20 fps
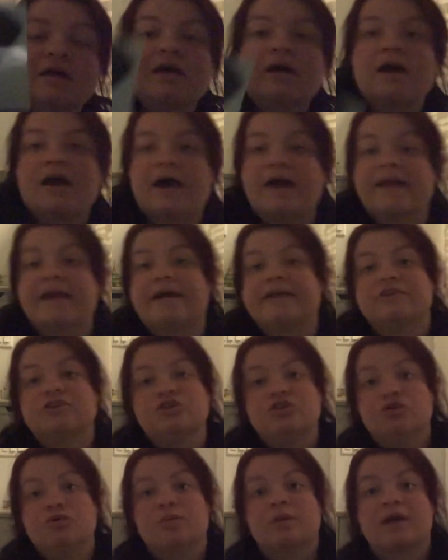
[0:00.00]
I got to do
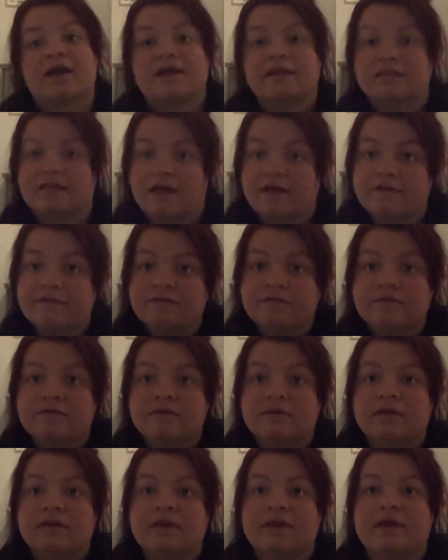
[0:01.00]
what I love,
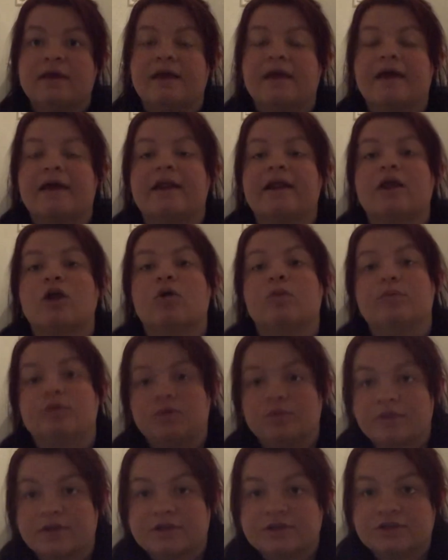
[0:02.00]
and I hope you
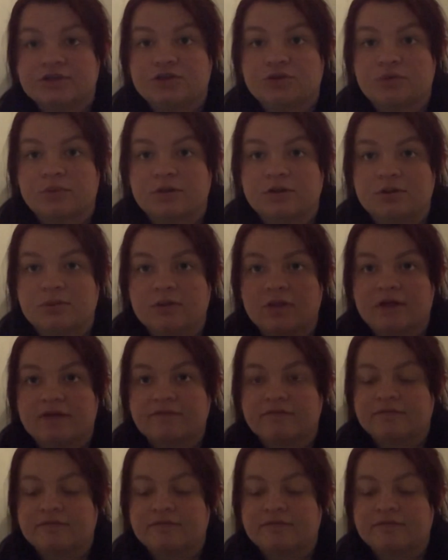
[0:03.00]
get to do what you love.